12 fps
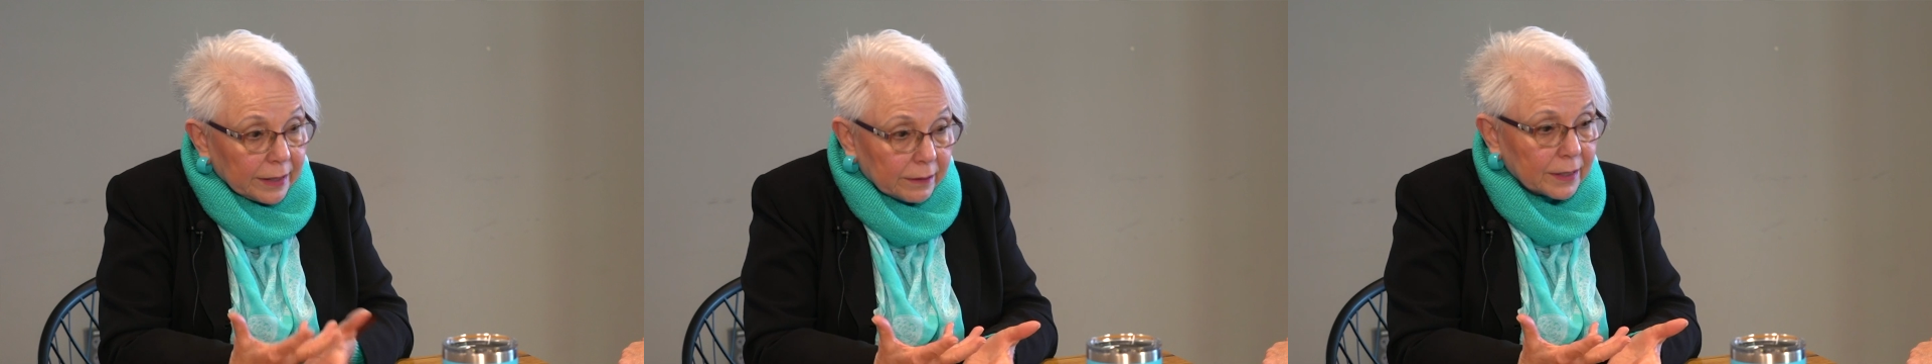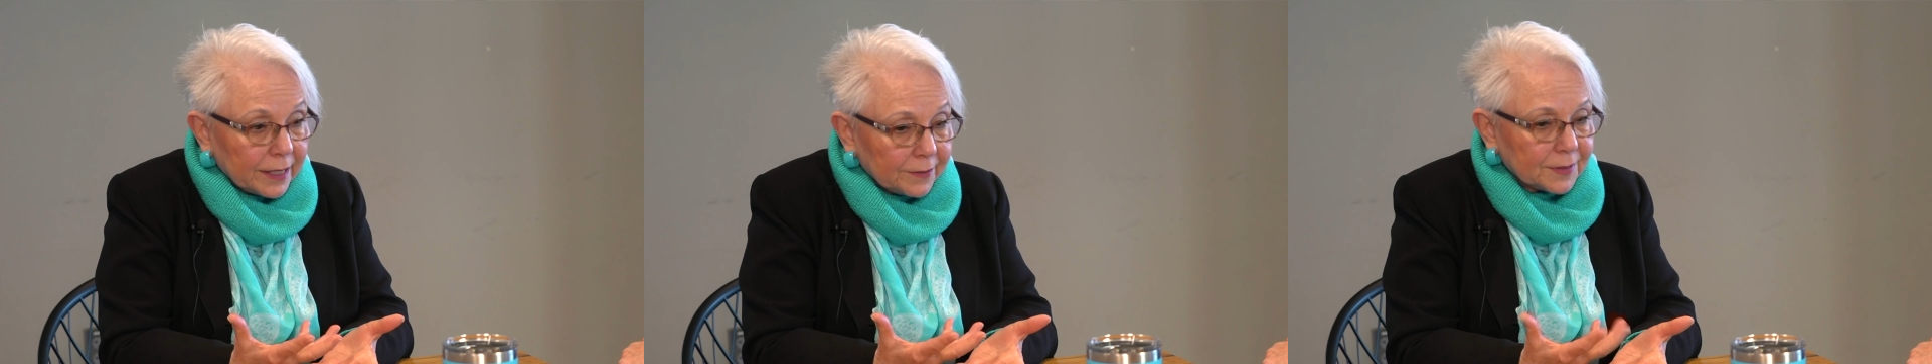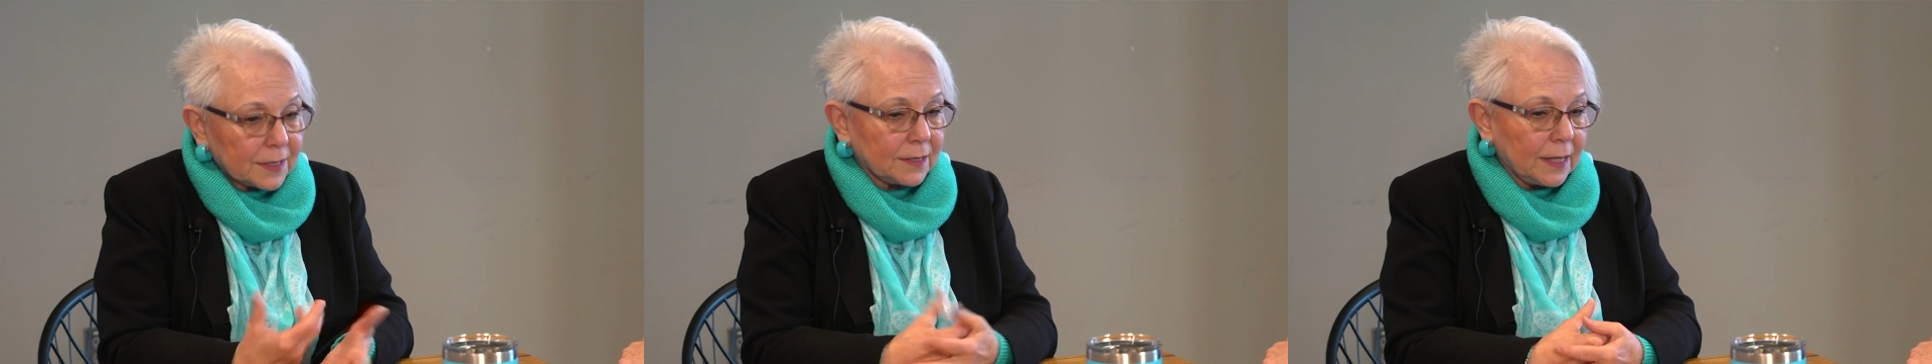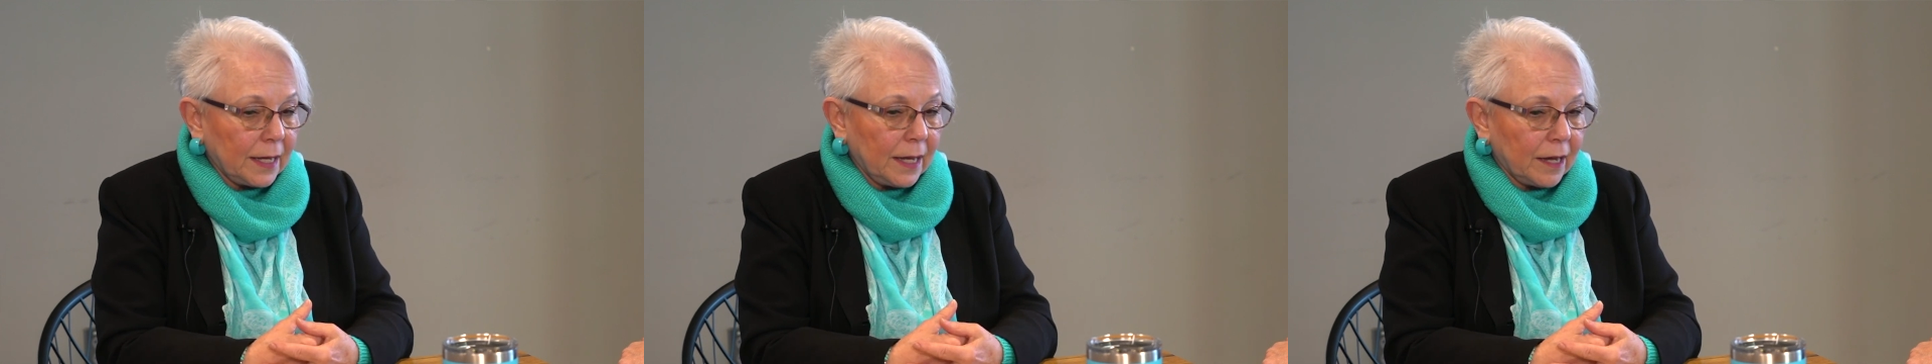their gifts
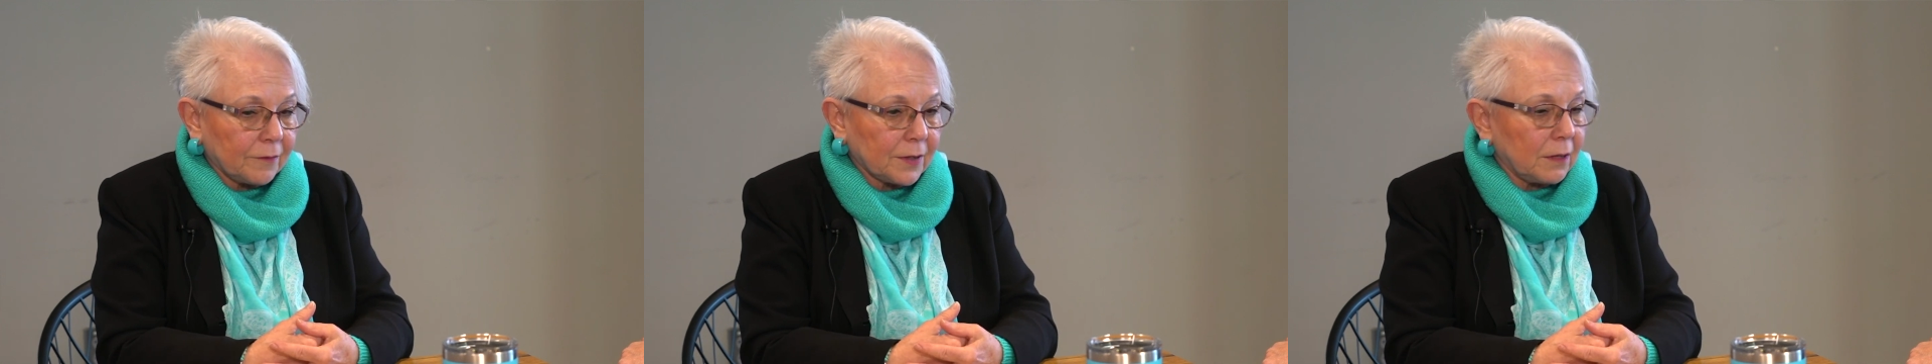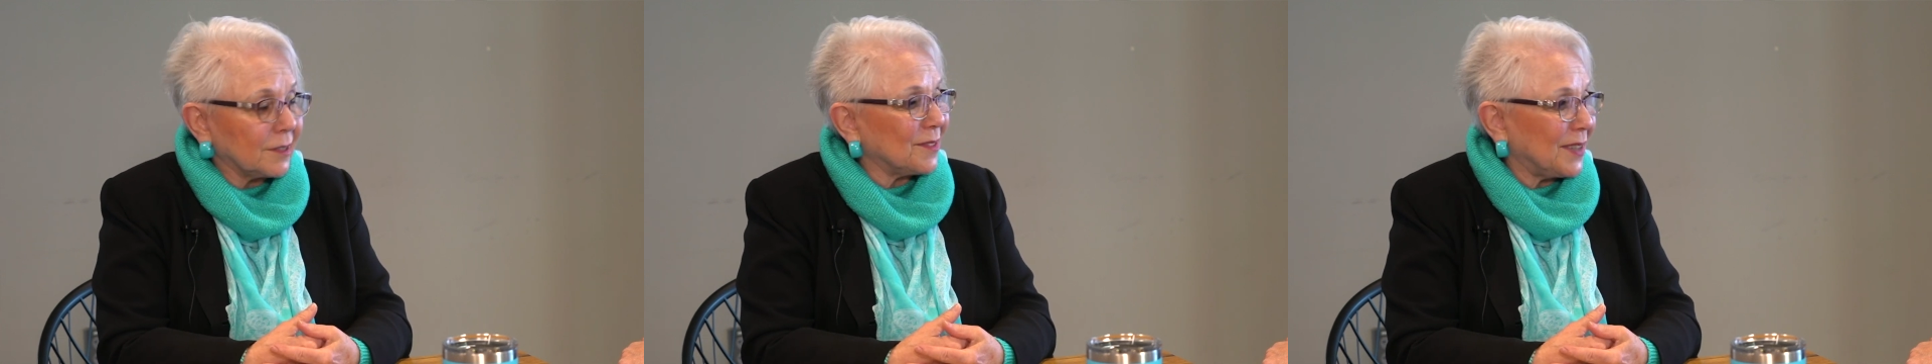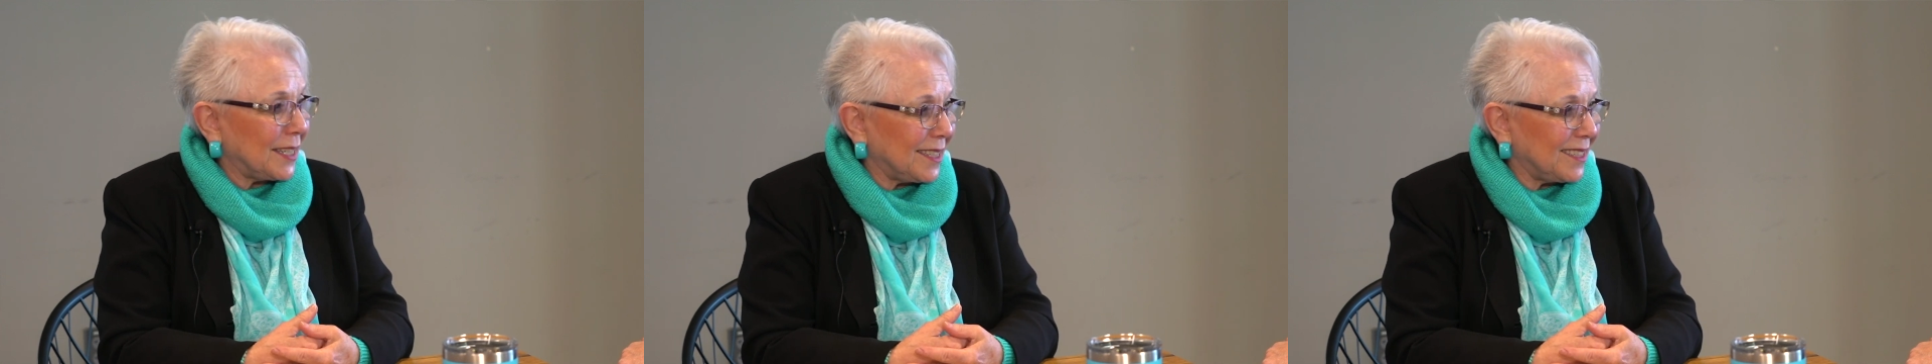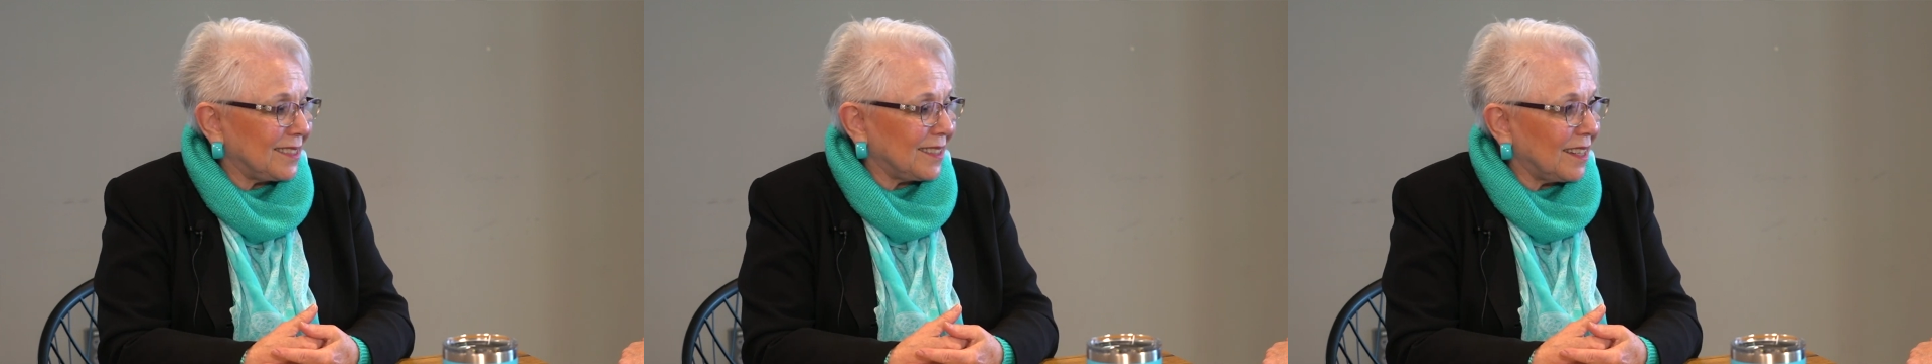that they have
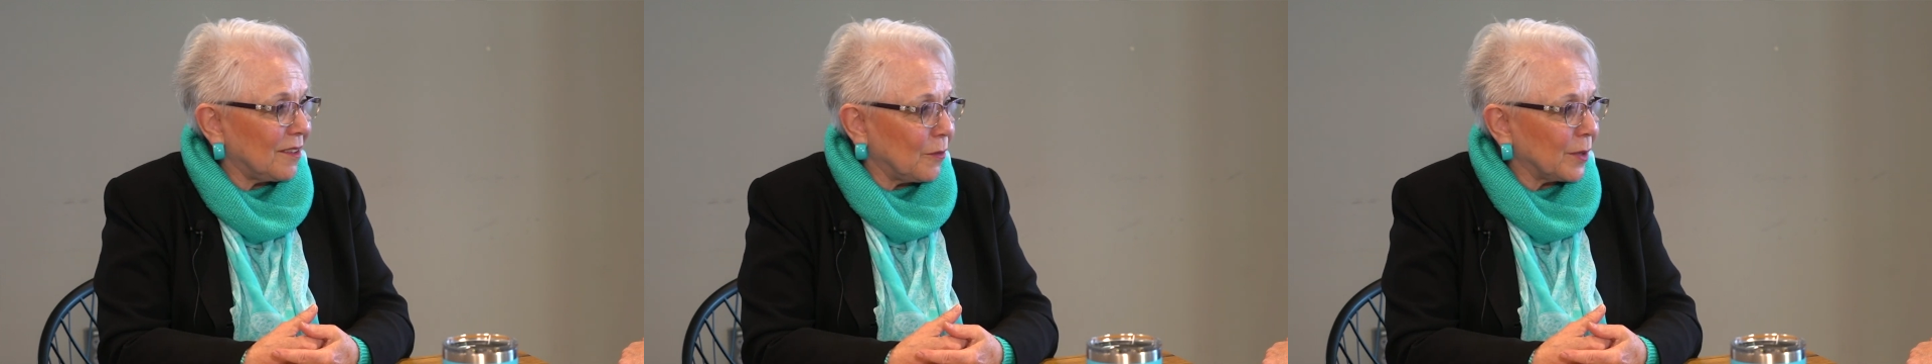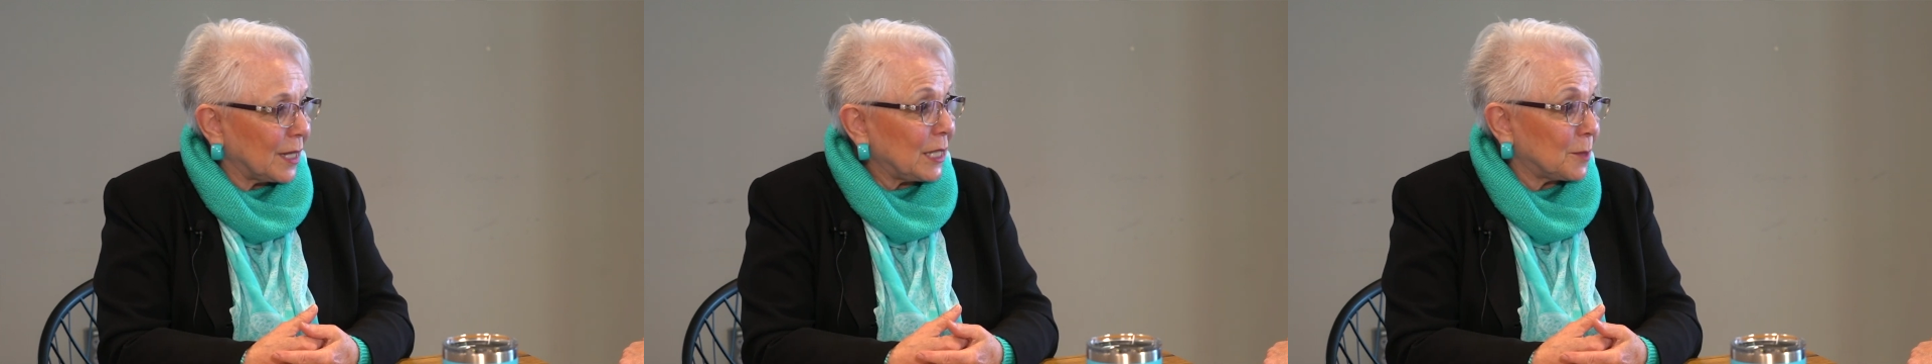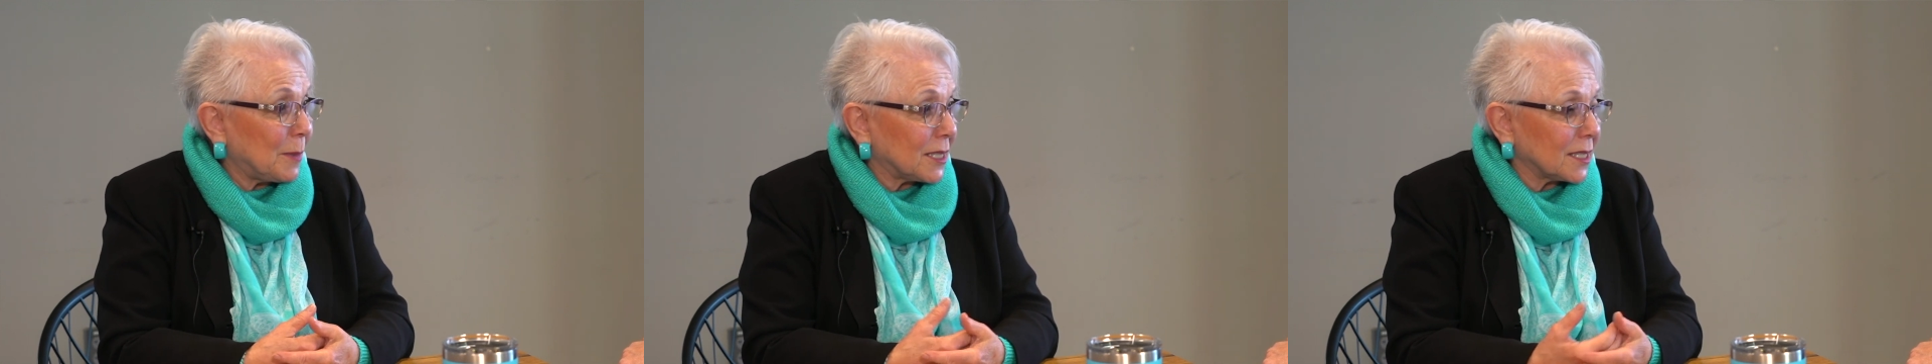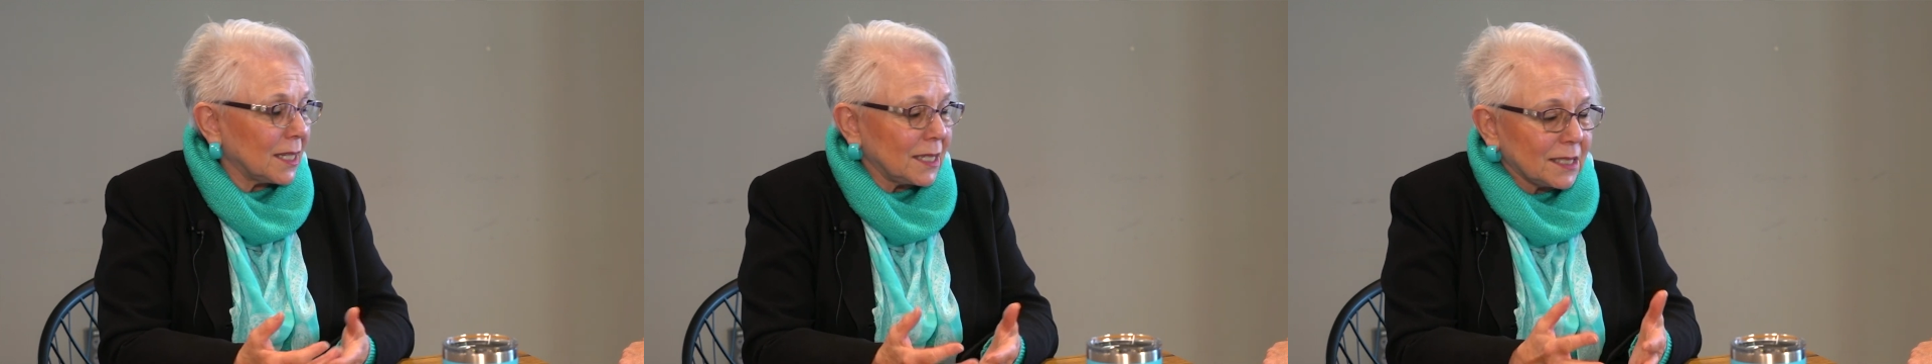cultivated of what they
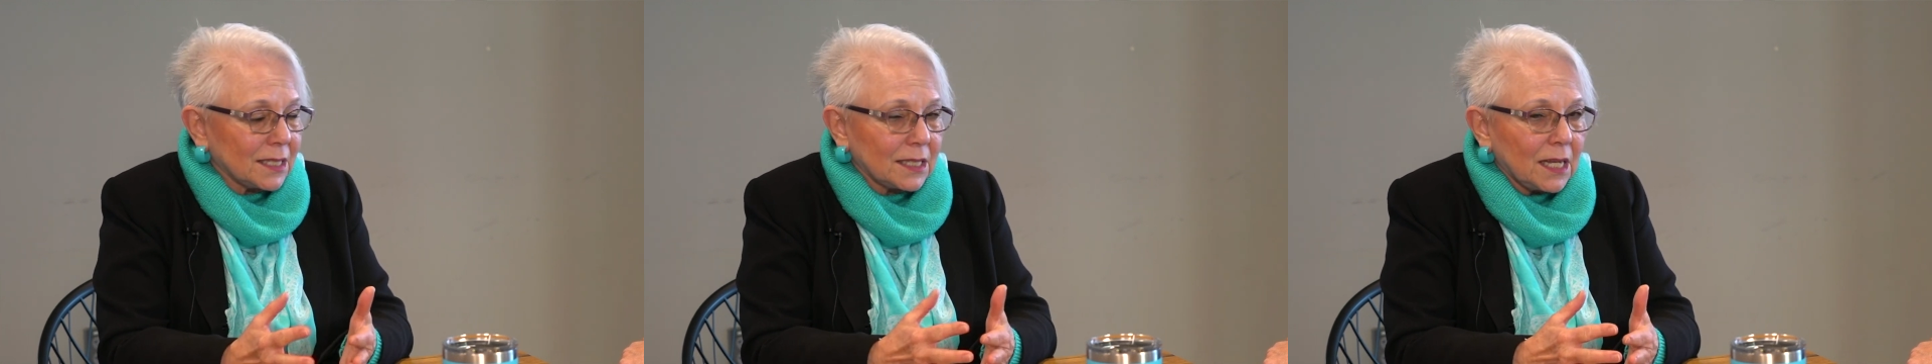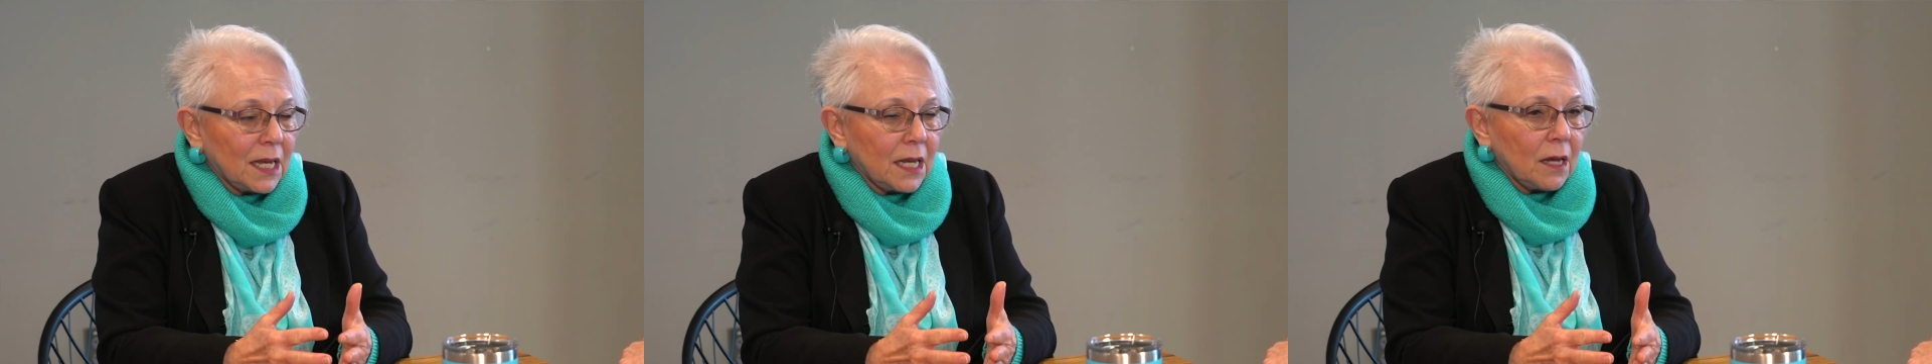specialize in.